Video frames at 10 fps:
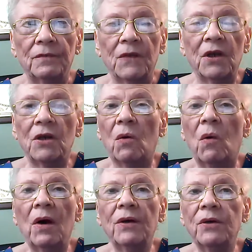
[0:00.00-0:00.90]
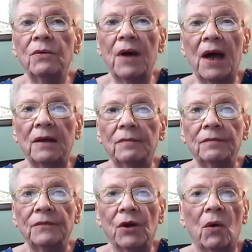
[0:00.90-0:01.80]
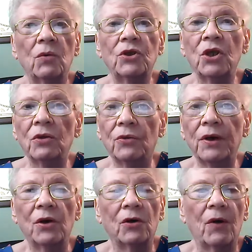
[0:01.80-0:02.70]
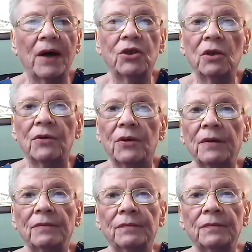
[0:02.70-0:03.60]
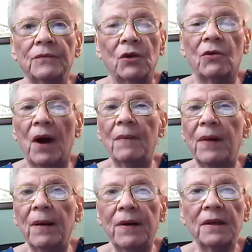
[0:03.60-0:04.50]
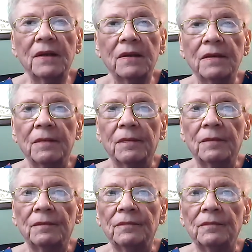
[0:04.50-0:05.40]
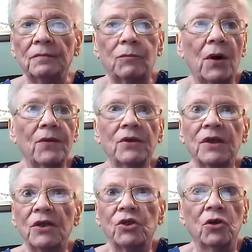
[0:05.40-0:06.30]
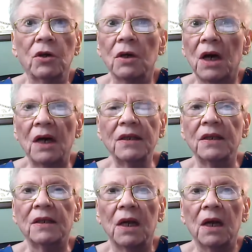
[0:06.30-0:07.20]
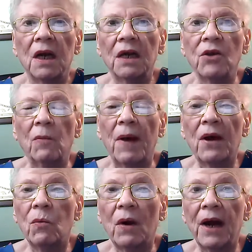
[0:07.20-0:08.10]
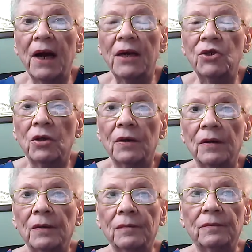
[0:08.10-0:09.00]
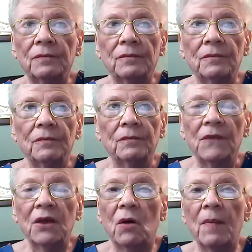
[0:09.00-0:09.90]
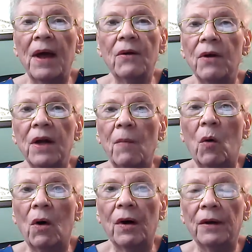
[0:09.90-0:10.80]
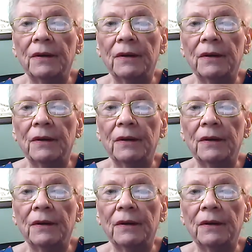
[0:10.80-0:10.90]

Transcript: You don't want to do that. Your own children, your grandbabies, brothers, sister, cousins. It don't matter what age. It don't matter anymore.